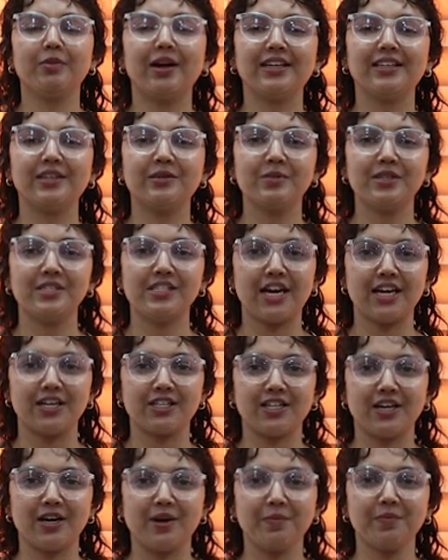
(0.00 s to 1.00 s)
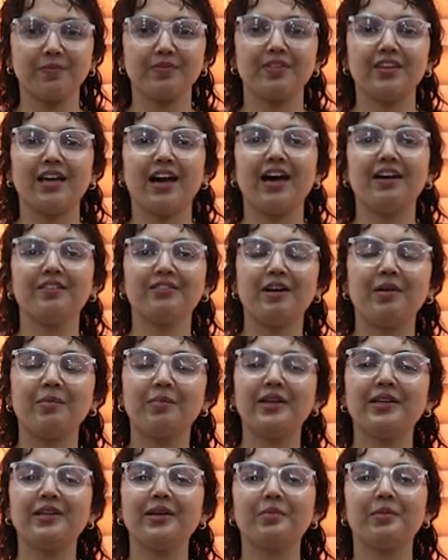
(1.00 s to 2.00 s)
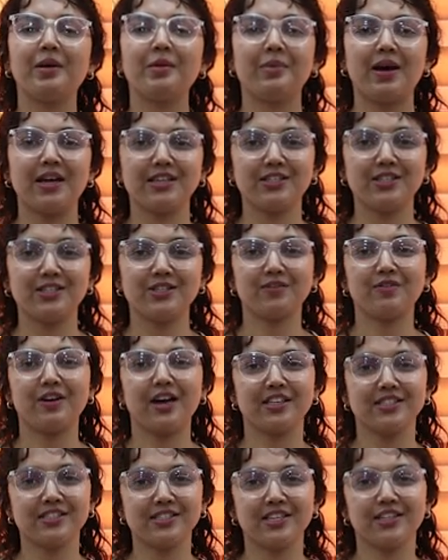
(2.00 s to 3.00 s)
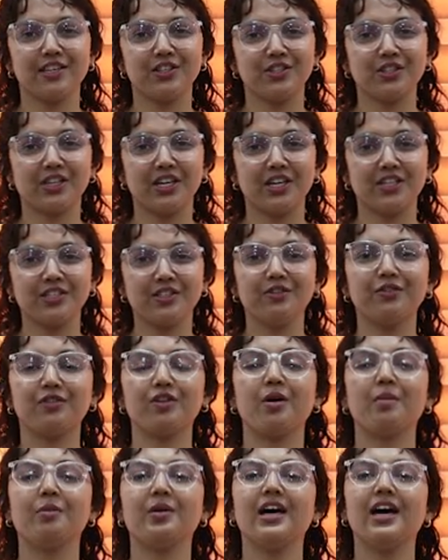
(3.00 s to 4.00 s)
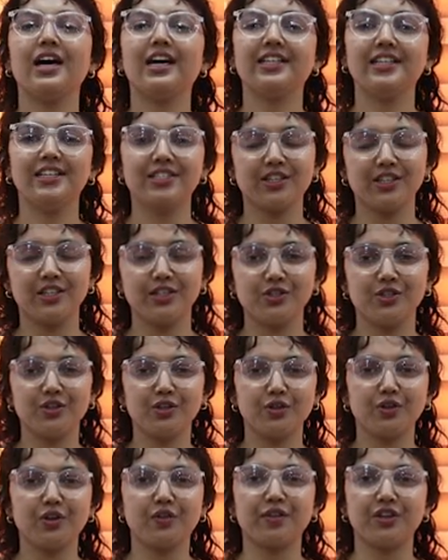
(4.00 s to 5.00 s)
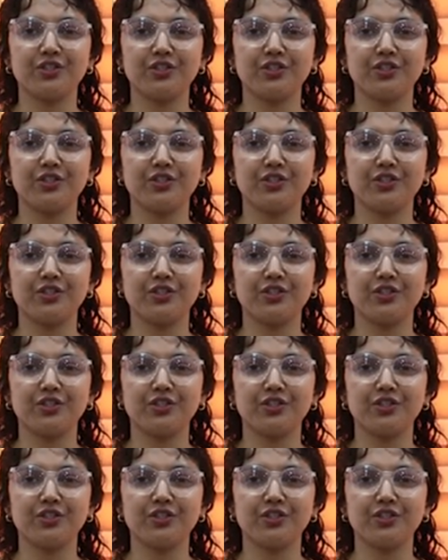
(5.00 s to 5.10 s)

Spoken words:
my name is Aisha. I have completed my Bachelor's of Arts and Education from Regional Institute of